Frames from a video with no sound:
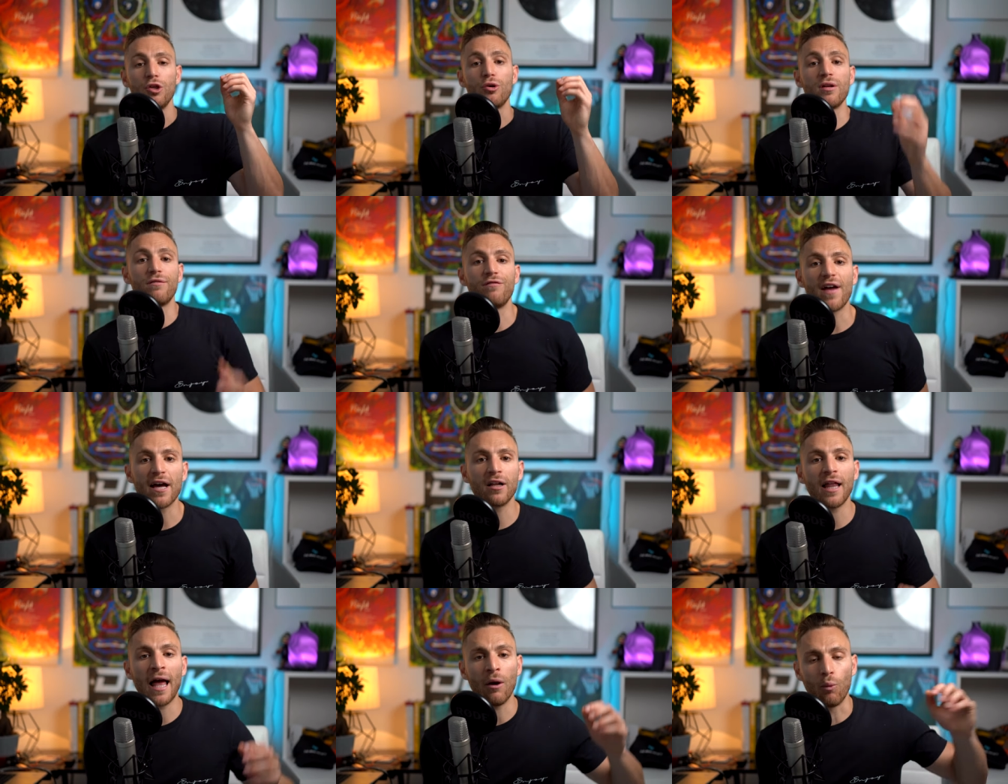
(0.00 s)
"You can
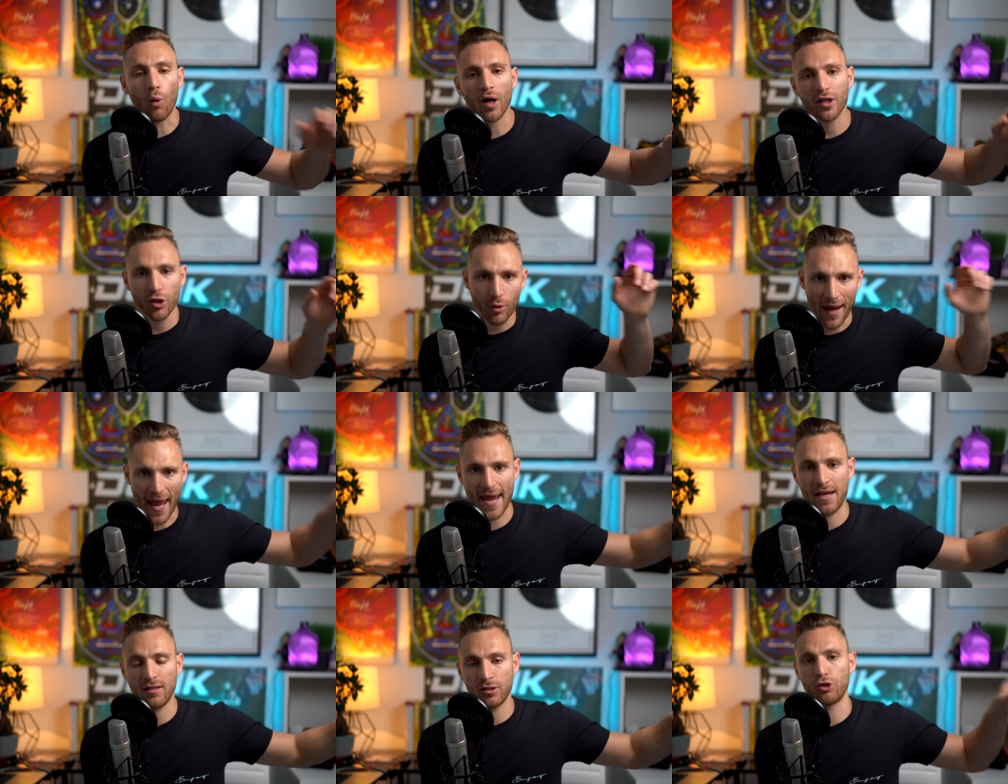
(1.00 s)
fail at what you
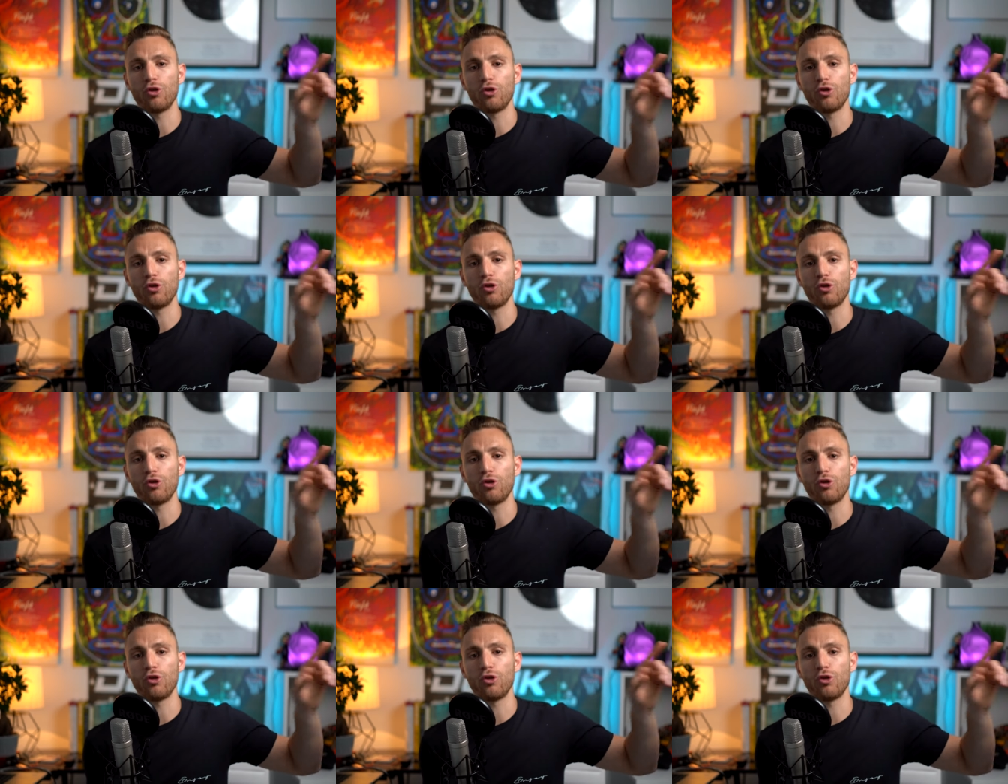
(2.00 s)
hate,